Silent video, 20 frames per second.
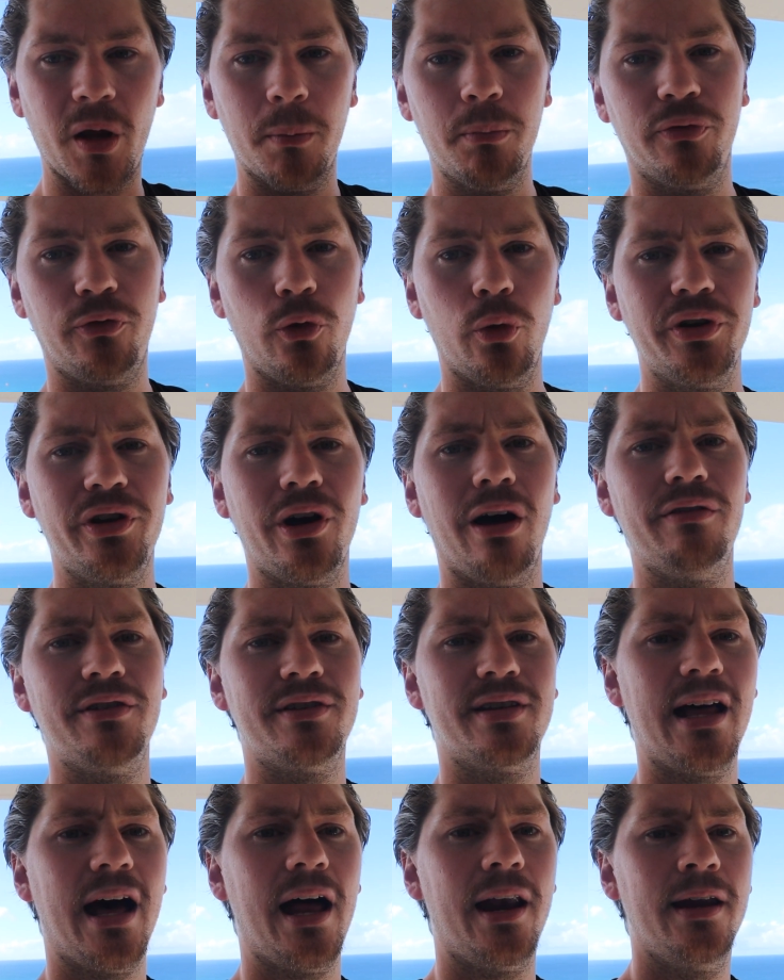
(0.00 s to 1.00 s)
Before we dive
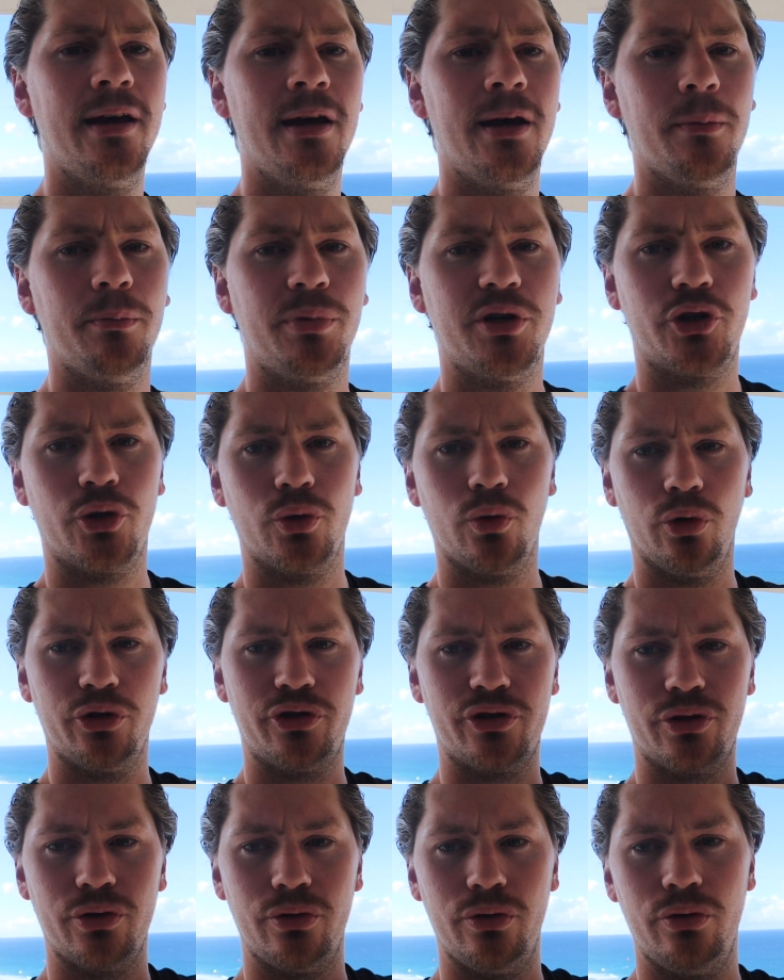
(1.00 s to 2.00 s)
into that, be sure
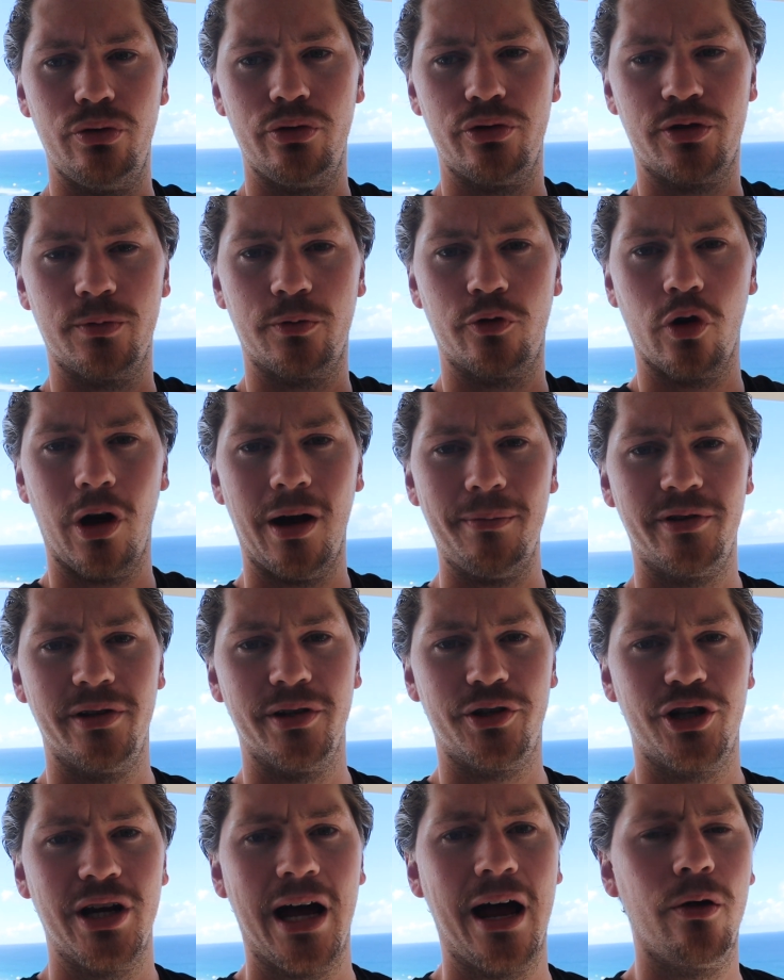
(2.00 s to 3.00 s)
to subscribe to
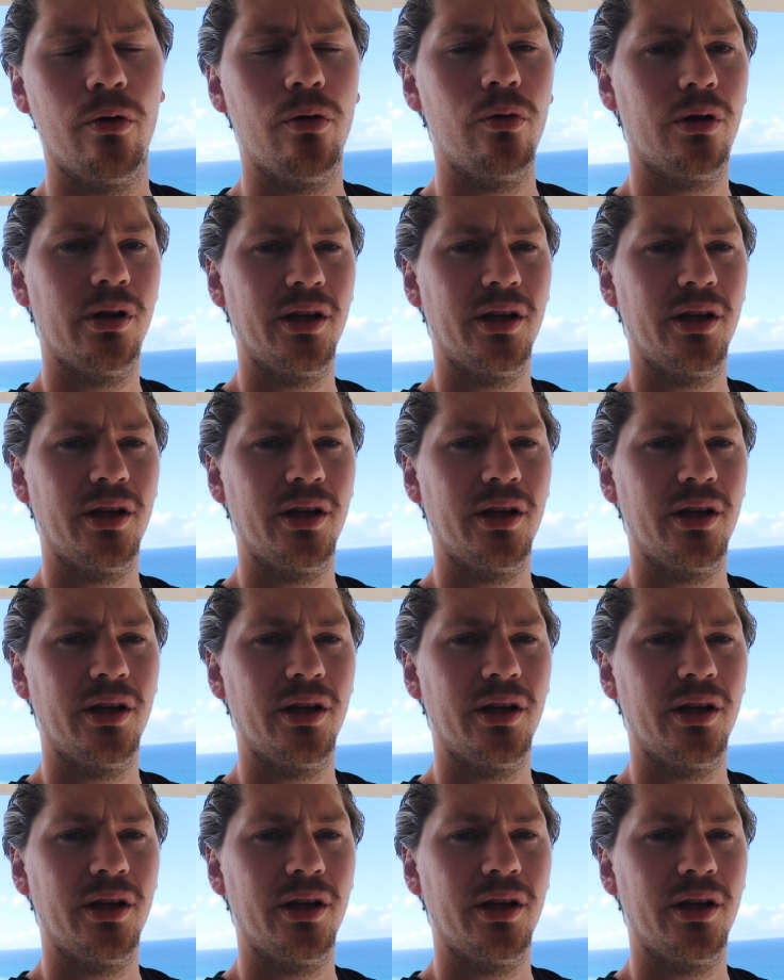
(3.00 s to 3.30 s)
the channel,